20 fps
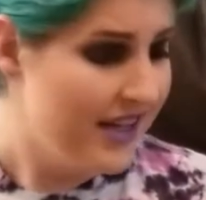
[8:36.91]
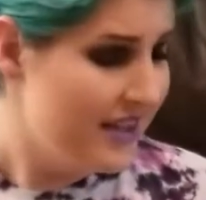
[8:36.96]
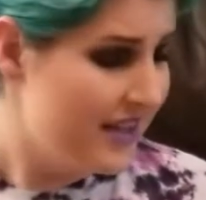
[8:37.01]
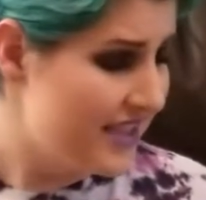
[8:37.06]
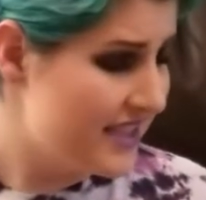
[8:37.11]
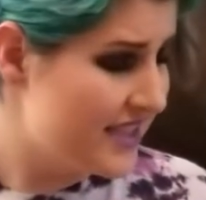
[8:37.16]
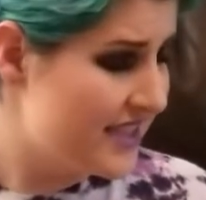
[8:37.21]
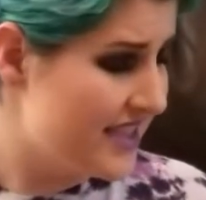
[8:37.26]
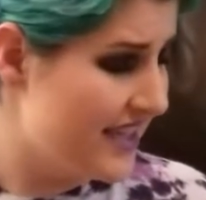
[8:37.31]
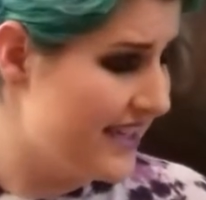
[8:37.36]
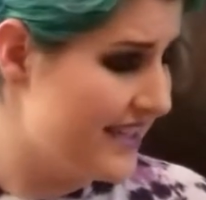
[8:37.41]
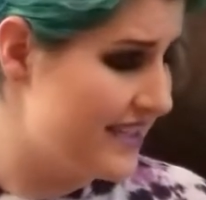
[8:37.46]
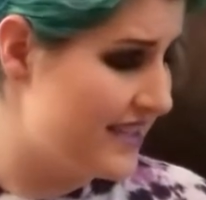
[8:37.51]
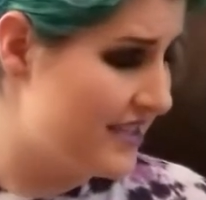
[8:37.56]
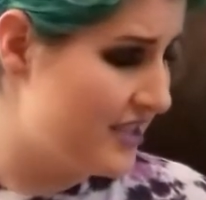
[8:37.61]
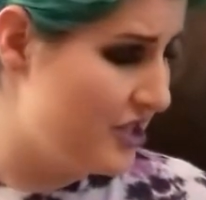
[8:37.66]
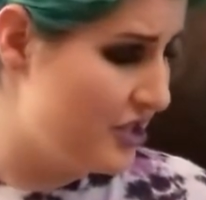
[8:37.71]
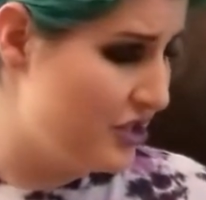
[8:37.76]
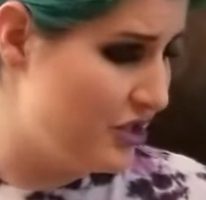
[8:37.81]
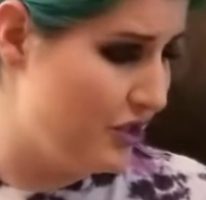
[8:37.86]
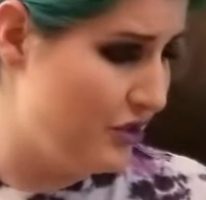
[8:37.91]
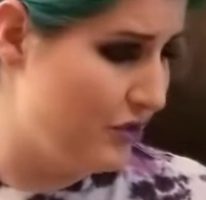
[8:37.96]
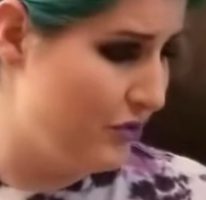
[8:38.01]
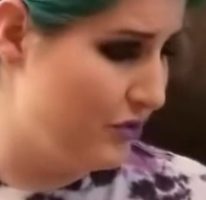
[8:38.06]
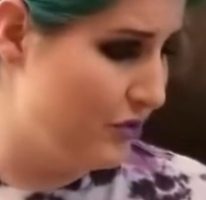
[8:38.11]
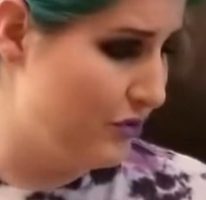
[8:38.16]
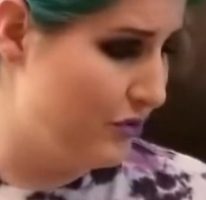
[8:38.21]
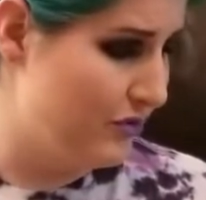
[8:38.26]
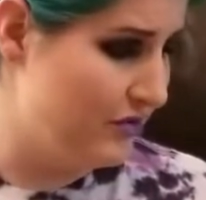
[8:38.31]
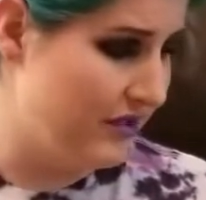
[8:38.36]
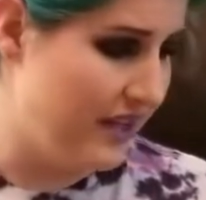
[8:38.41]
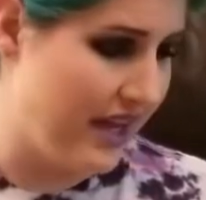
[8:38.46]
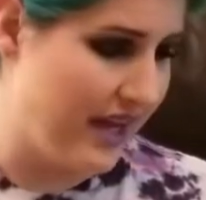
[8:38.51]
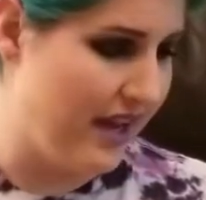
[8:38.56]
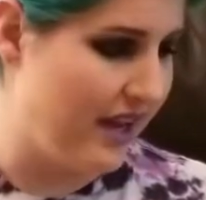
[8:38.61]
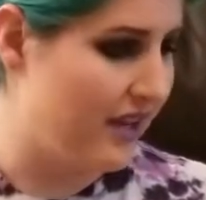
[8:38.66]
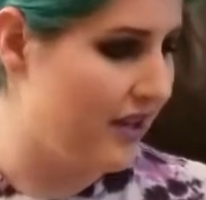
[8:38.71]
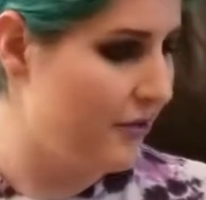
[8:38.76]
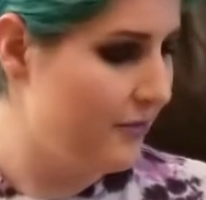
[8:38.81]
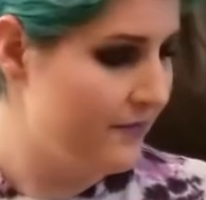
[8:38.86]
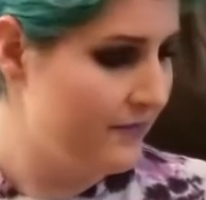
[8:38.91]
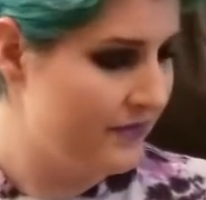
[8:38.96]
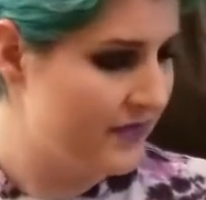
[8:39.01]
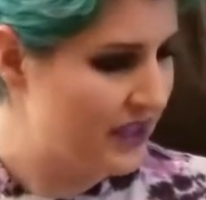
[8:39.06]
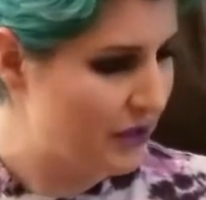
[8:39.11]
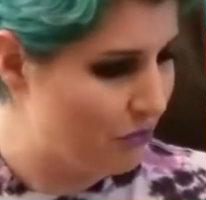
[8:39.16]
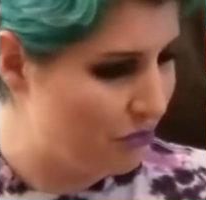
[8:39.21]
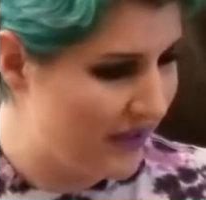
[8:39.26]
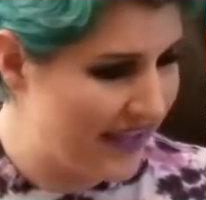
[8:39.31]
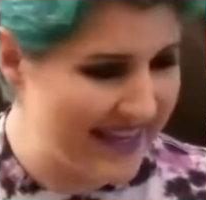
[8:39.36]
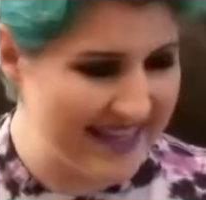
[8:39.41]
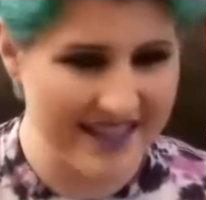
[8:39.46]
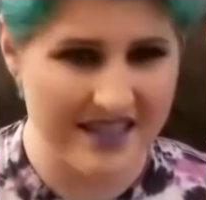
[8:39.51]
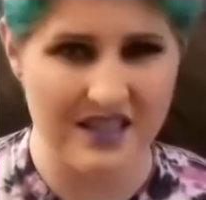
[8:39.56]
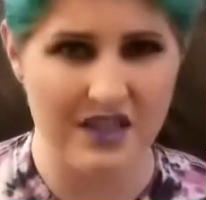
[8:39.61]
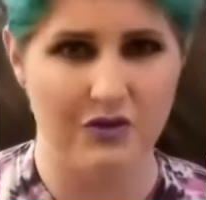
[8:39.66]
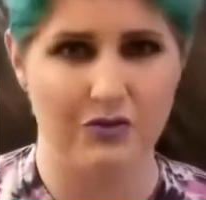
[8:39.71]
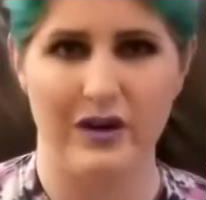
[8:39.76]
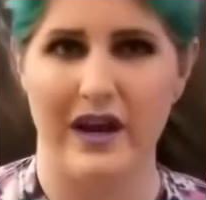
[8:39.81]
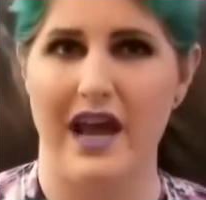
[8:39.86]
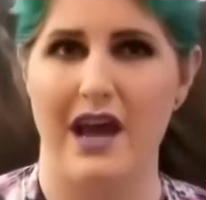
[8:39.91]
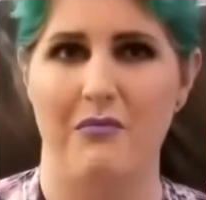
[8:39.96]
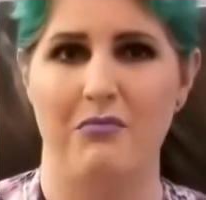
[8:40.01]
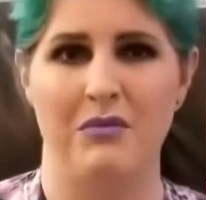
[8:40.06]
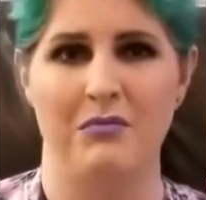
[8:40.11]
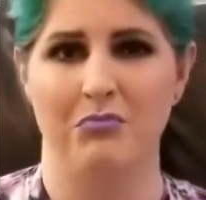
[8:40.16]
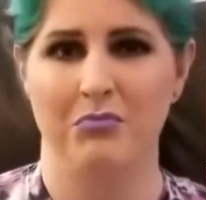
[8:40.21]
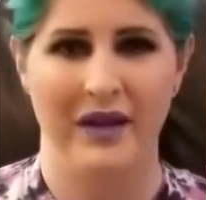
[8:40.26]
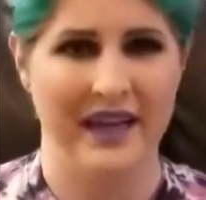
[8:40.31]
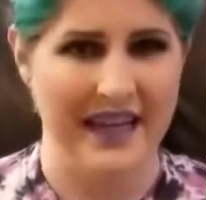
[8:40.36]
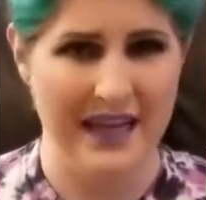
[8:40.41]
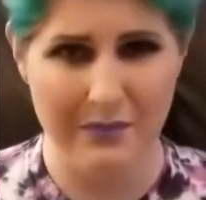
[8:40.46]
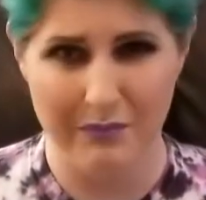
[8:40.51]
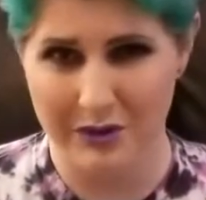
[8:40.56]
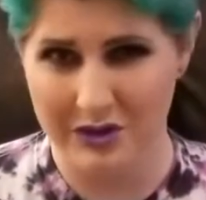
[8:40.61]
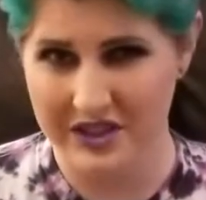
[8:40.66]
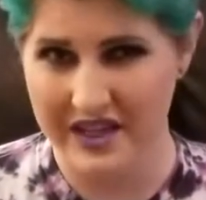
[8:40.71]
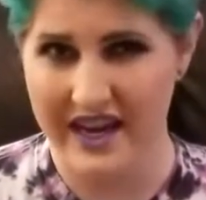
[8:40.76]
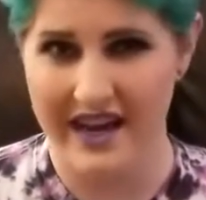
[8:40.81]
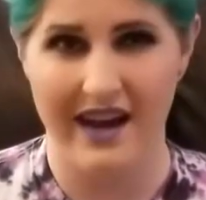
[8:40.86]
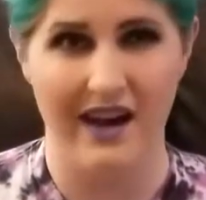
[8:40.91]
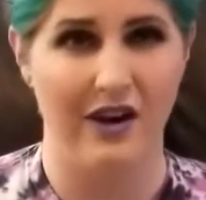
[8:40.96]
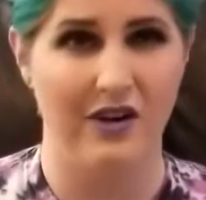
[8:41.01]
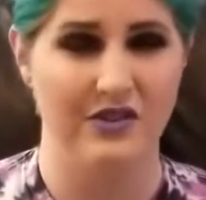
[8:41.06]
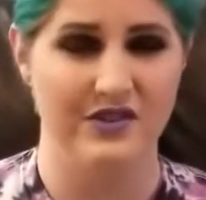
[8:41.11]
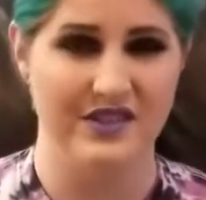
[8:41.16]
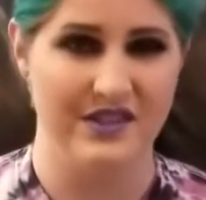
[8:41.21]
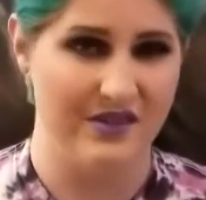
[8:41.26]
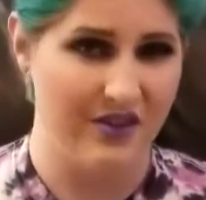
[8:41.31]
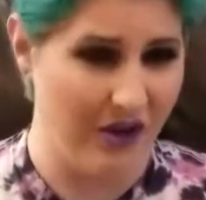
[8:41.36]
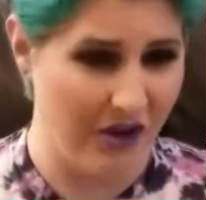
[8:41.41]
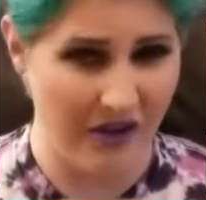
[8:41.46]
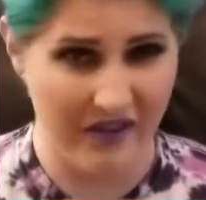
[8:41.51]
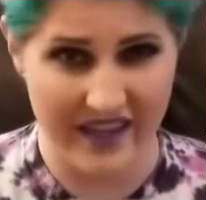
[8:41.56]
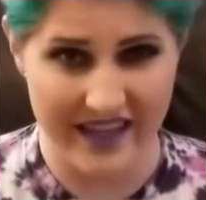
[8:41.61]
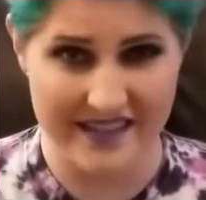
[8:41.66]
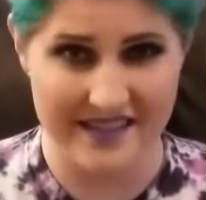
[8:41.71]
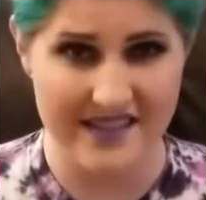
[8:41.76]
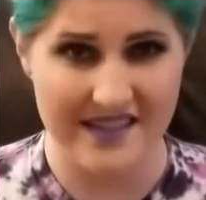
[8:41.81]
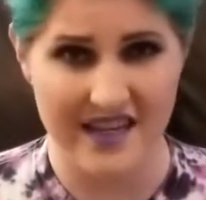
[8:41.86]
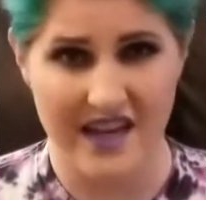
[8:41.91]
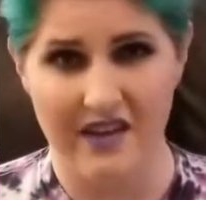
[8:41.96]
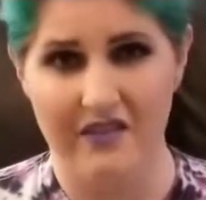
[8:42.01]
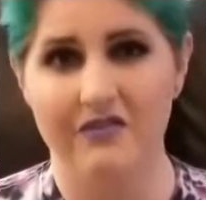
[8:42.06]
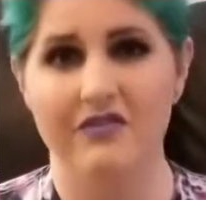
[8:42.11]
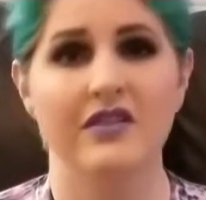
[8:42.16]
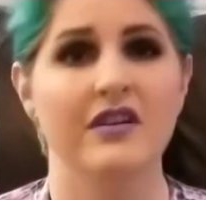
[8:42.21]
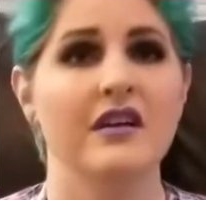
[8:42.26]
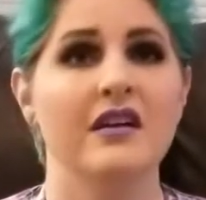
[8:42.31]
This says to do like plastic wrap and paper towels and all that stuff.